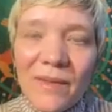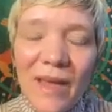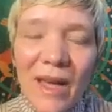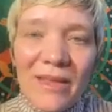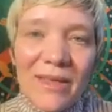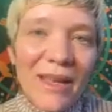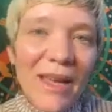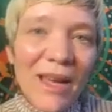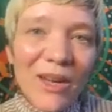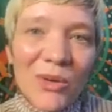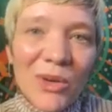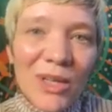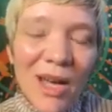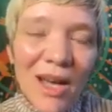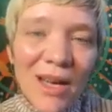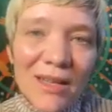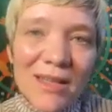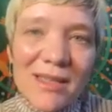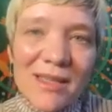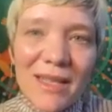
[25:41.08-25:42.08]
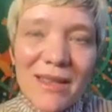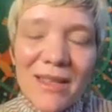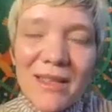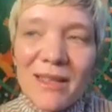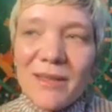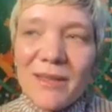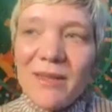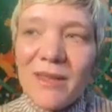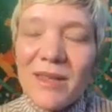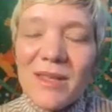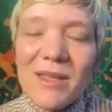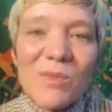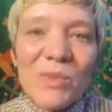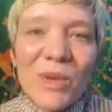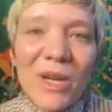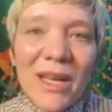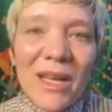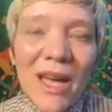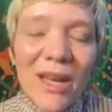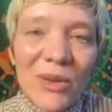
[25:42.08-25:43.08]
at the equinox, at the
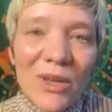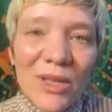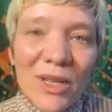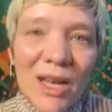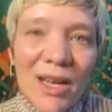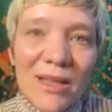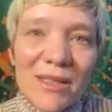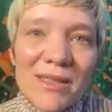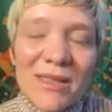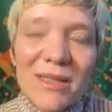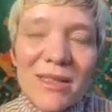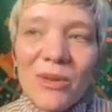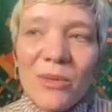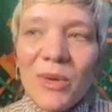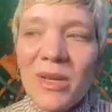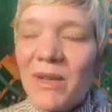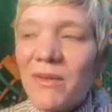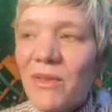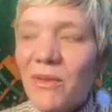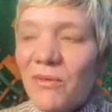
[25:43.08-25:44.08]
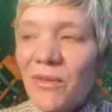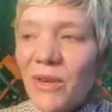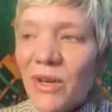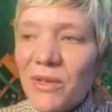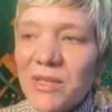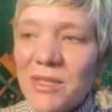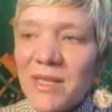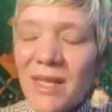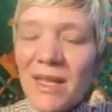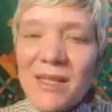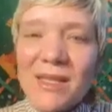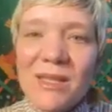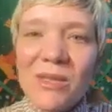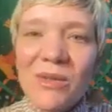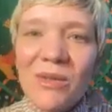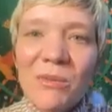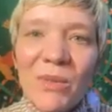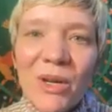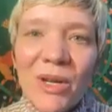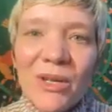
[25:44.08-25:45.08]
spring equinox. They're one of the first things
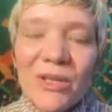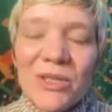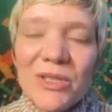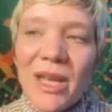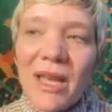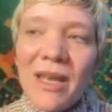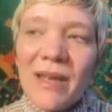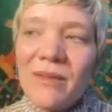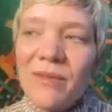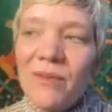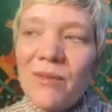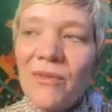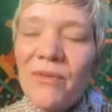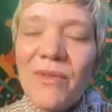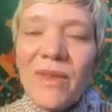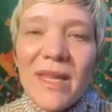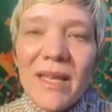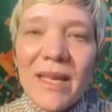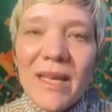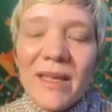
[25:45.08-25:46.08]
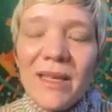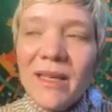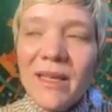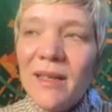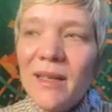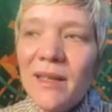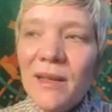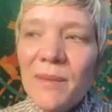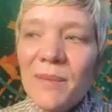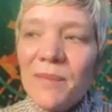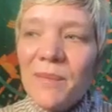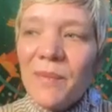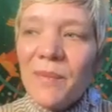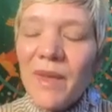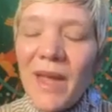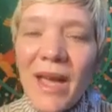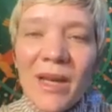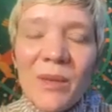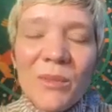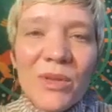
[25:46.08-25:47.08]
to emerge and feed
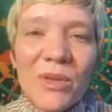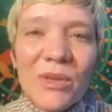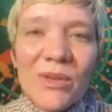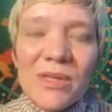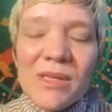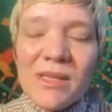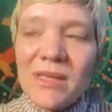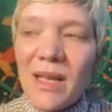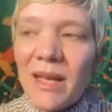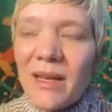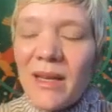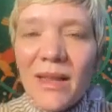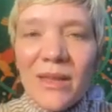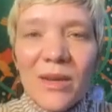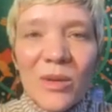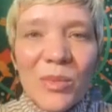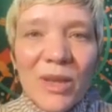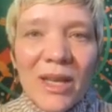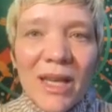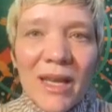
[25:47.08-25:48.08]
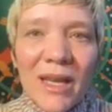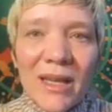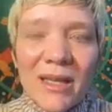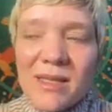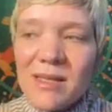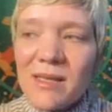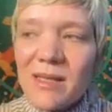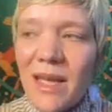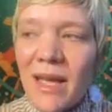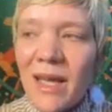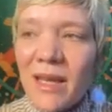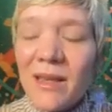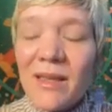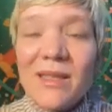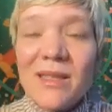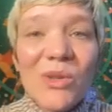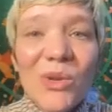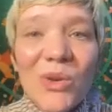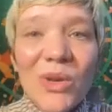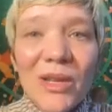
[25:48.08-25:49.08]
animals and other plants and the
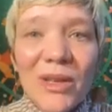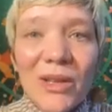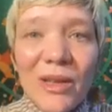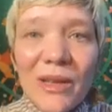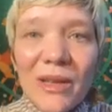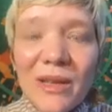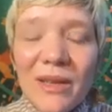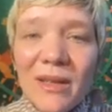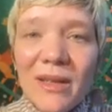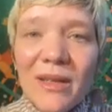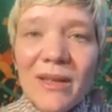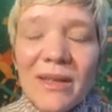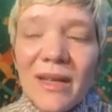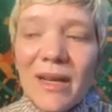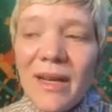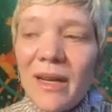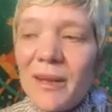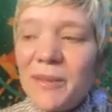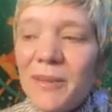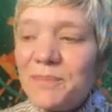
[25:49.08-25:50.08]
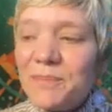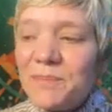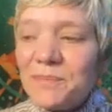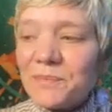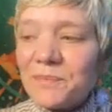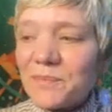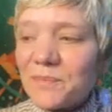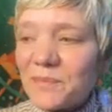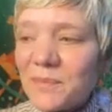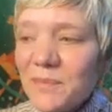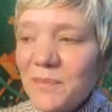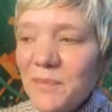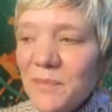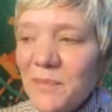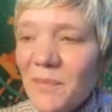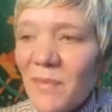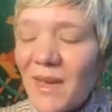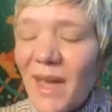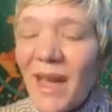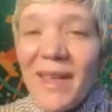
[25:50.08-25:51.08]
soil. And
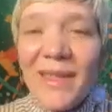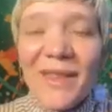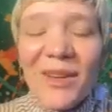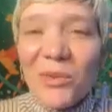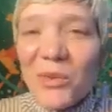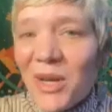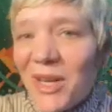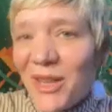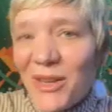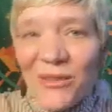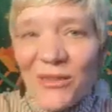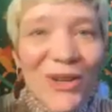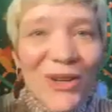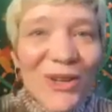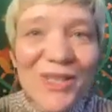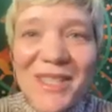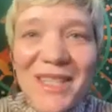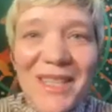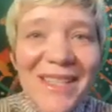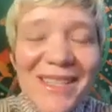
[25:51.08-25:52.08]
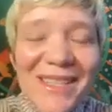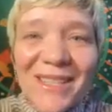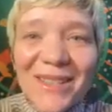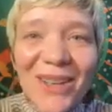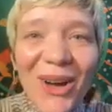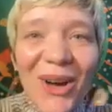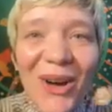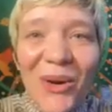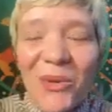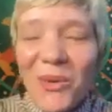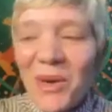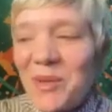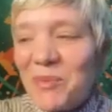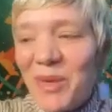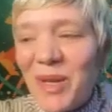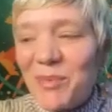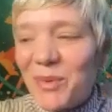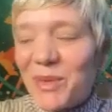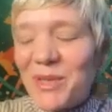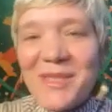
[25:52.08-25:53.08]
they're one of the first things to go when
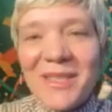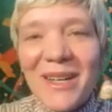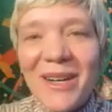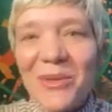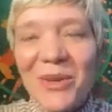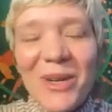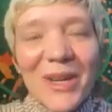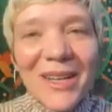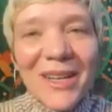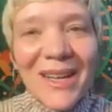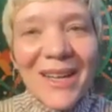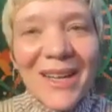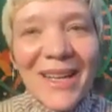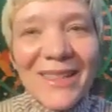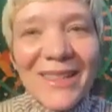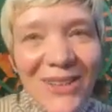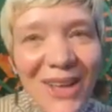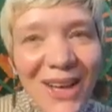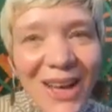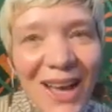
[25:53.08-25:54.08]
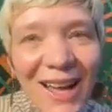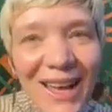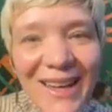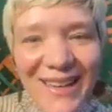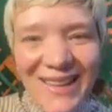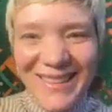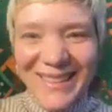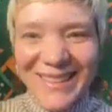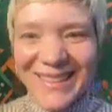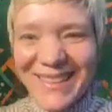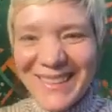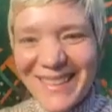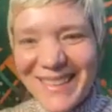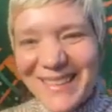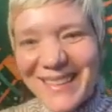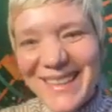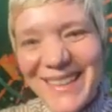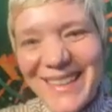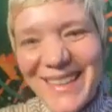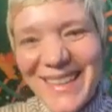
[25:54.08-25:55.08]
people start working on their lawn.
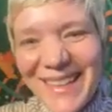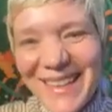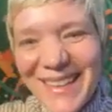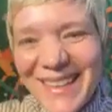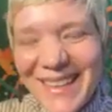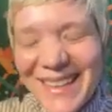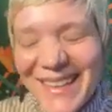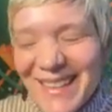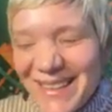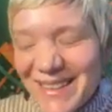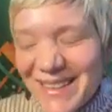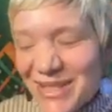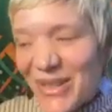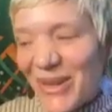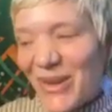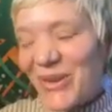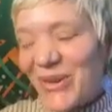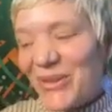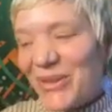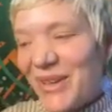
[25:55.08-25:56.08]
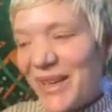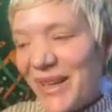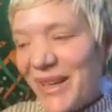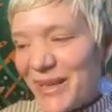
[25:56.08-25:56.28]
So,